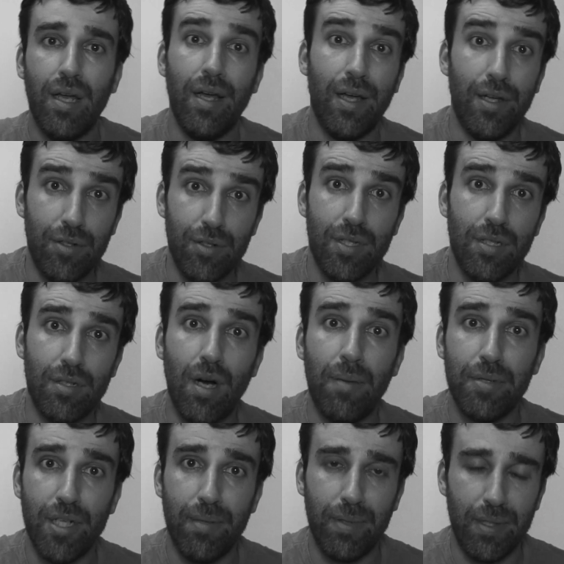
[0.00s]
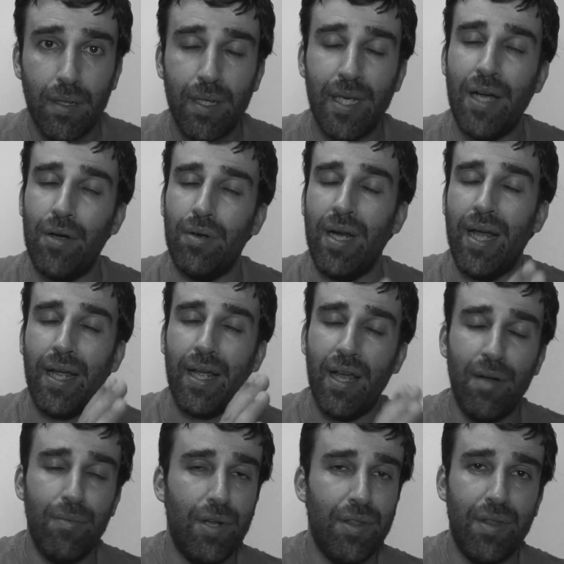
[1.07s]
uh, using dropshipping. Now, like
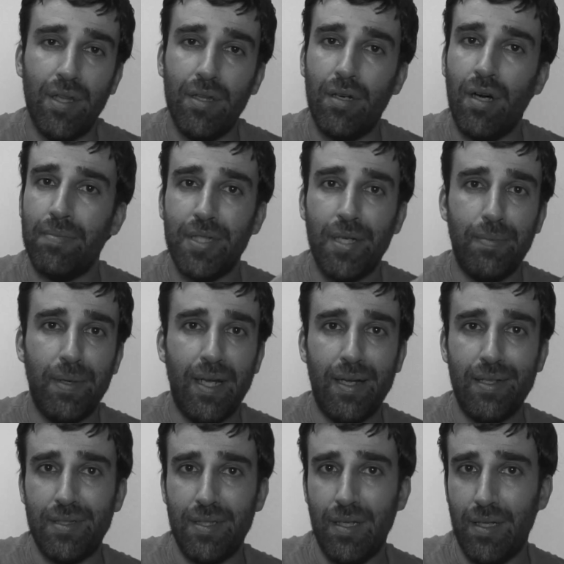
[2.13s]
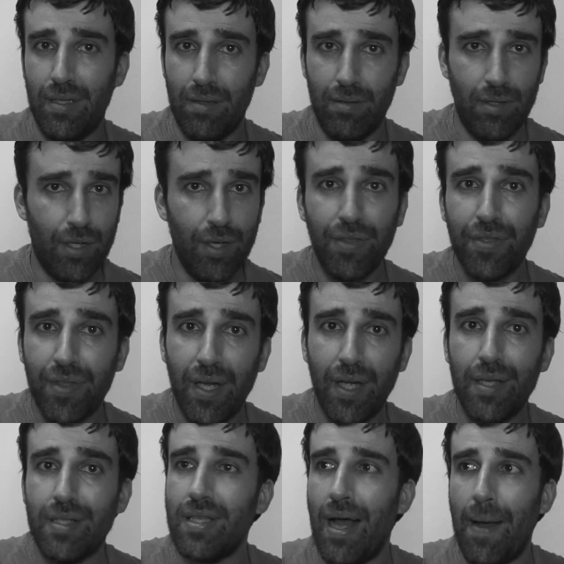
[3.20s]
everything, dropshipping has uh, good
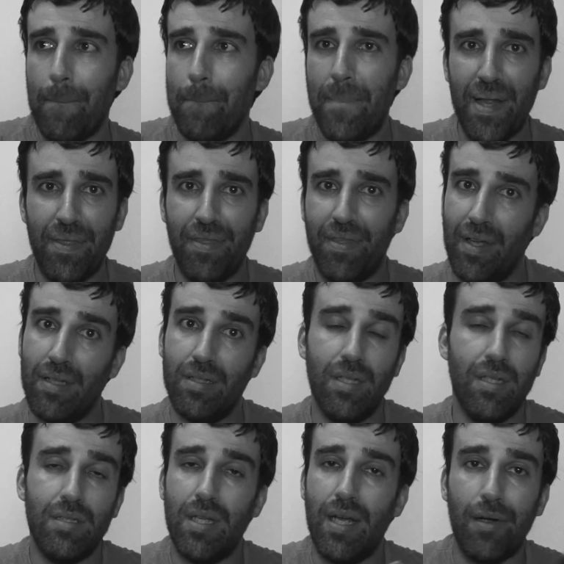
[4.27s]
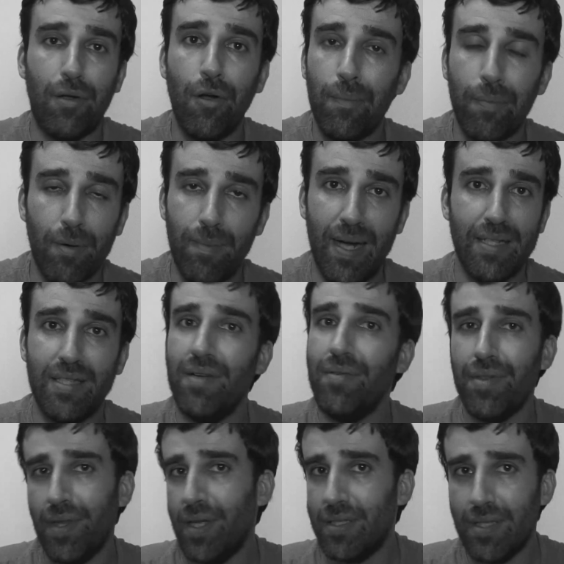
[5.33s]
things and bad things. It's a compromise.
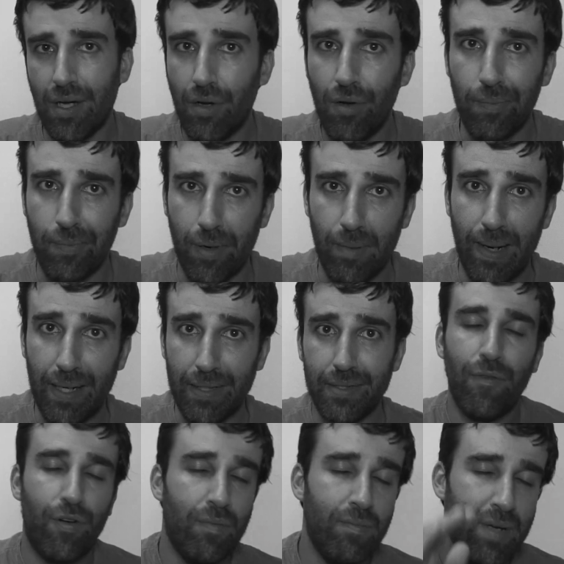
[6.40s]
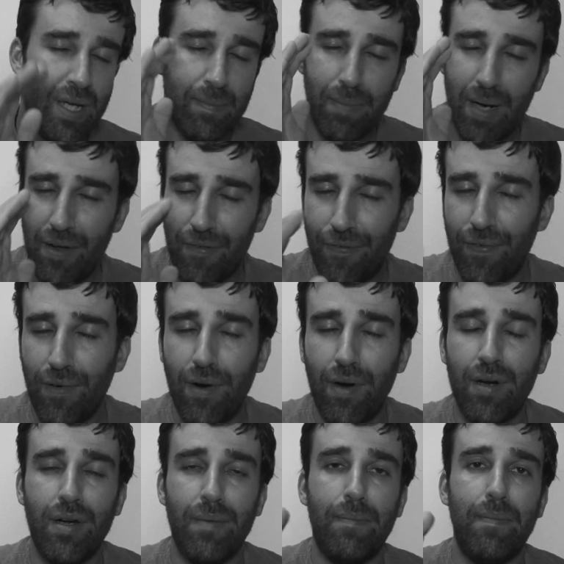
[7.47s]
Everything is a compromise. For me, by
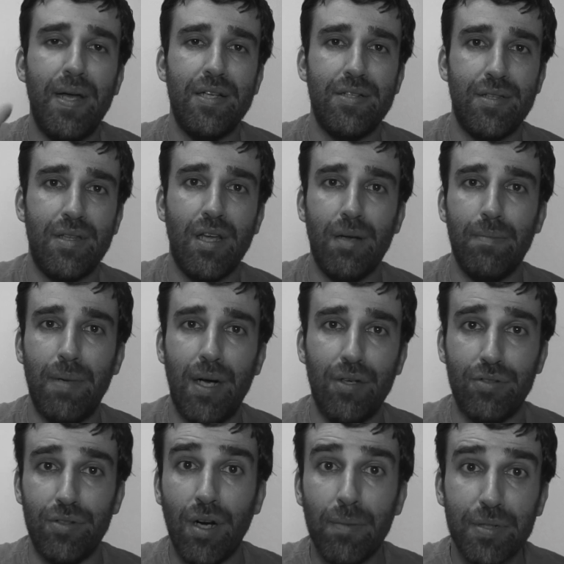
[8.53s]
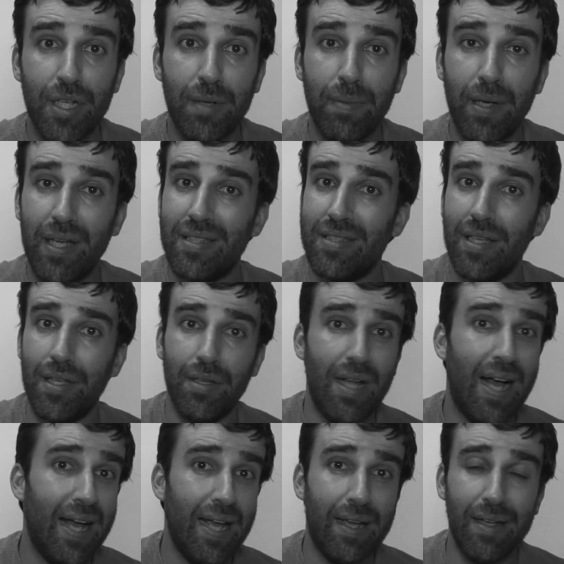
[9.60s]
far, the best thing about dropshipping is that
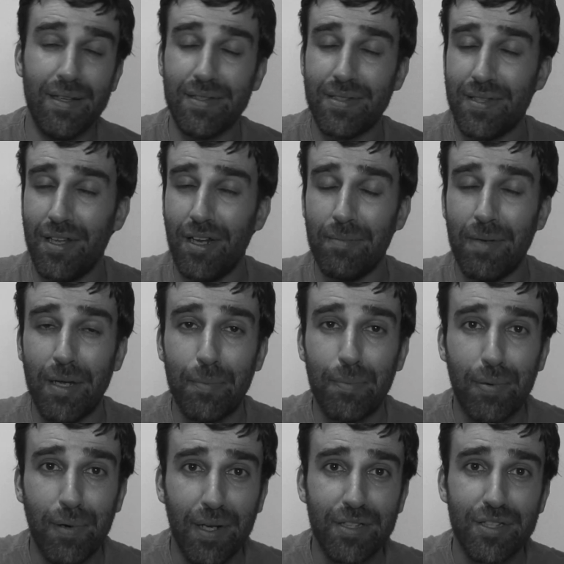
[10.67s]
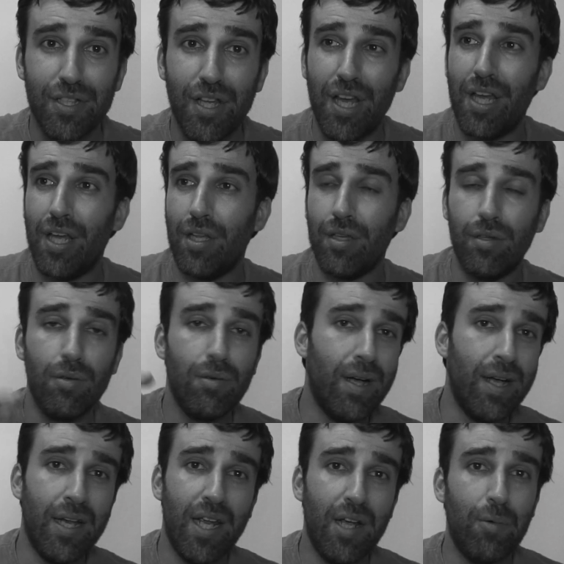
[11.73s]
I can sell my prints to
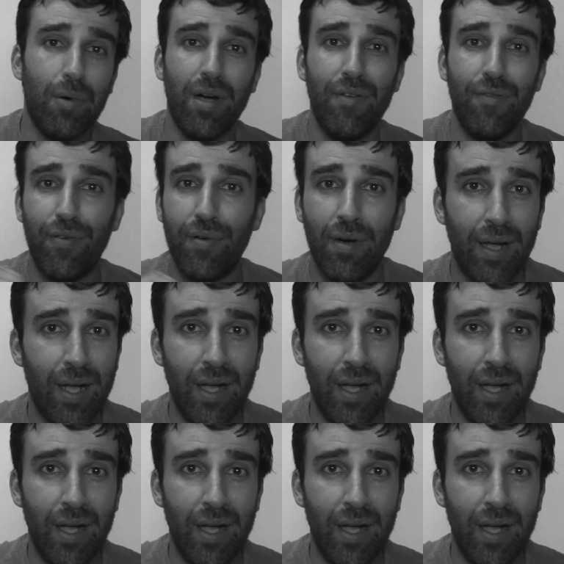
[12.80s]
anywhere and from